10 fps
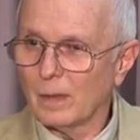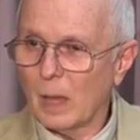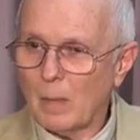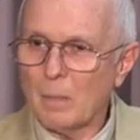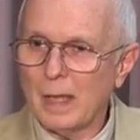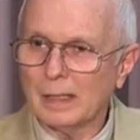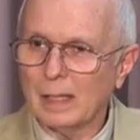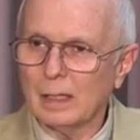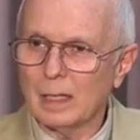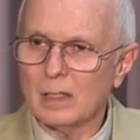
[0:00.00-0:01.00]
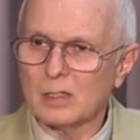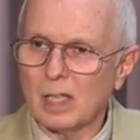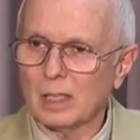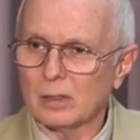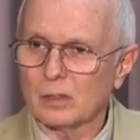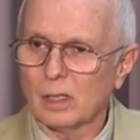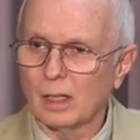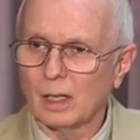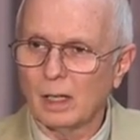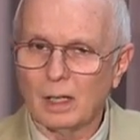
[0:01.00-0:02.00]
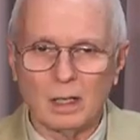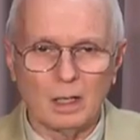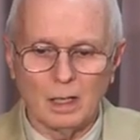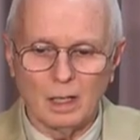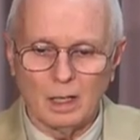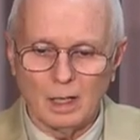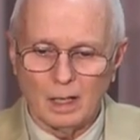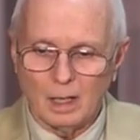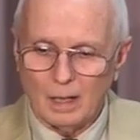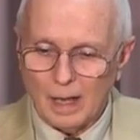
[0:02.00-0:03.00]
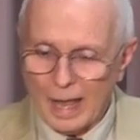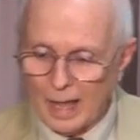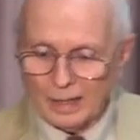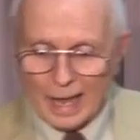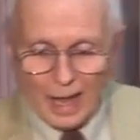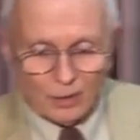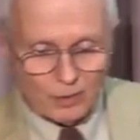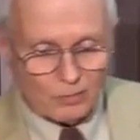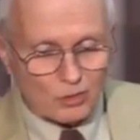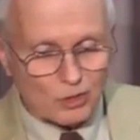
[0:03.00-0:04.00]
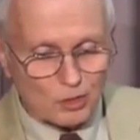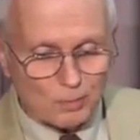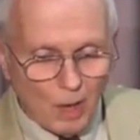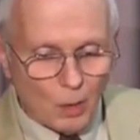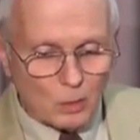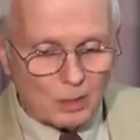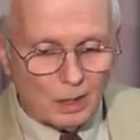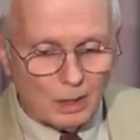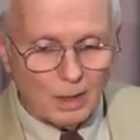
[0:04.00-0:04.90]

Am I making any sense? And out of the smoke,